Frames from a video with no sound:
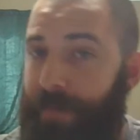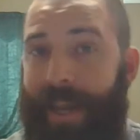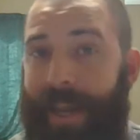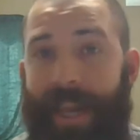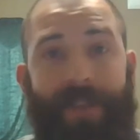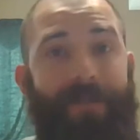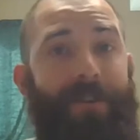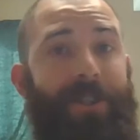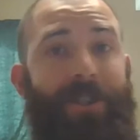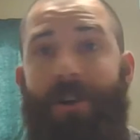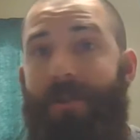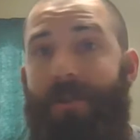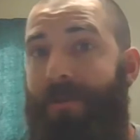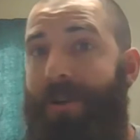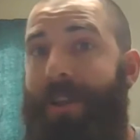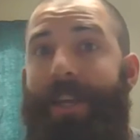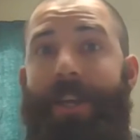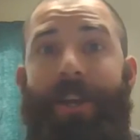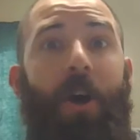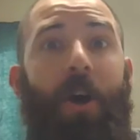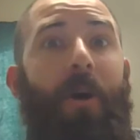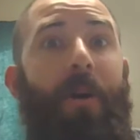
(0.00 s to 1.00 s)
Many of us don't
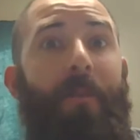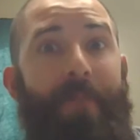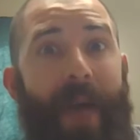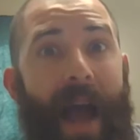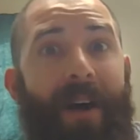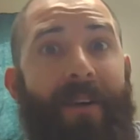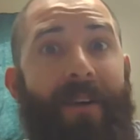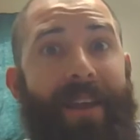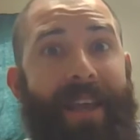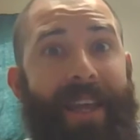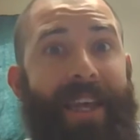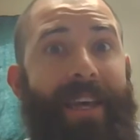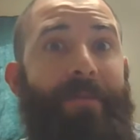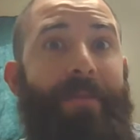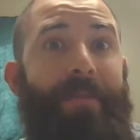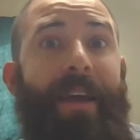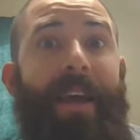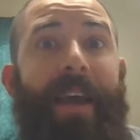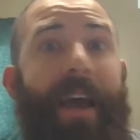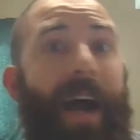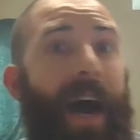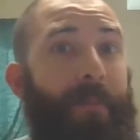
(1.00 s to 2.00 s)
really know about
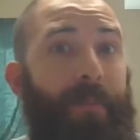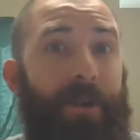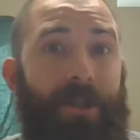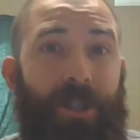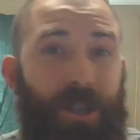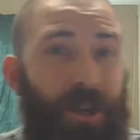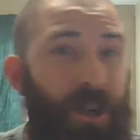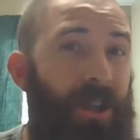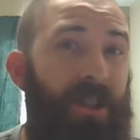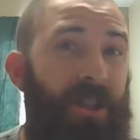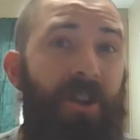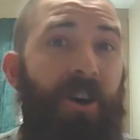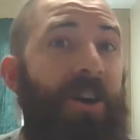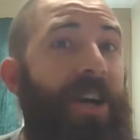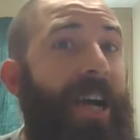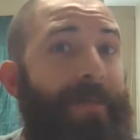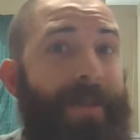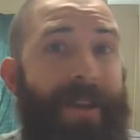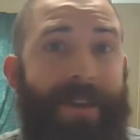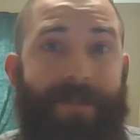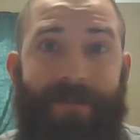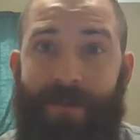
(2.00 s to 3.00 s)
him, but you can look
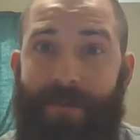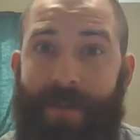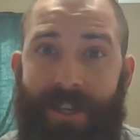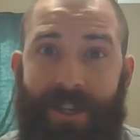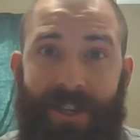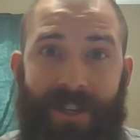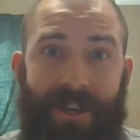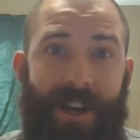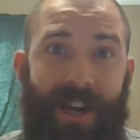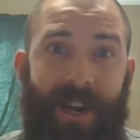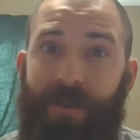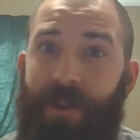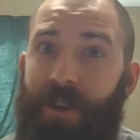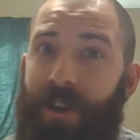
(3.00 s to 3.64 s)
up information on him.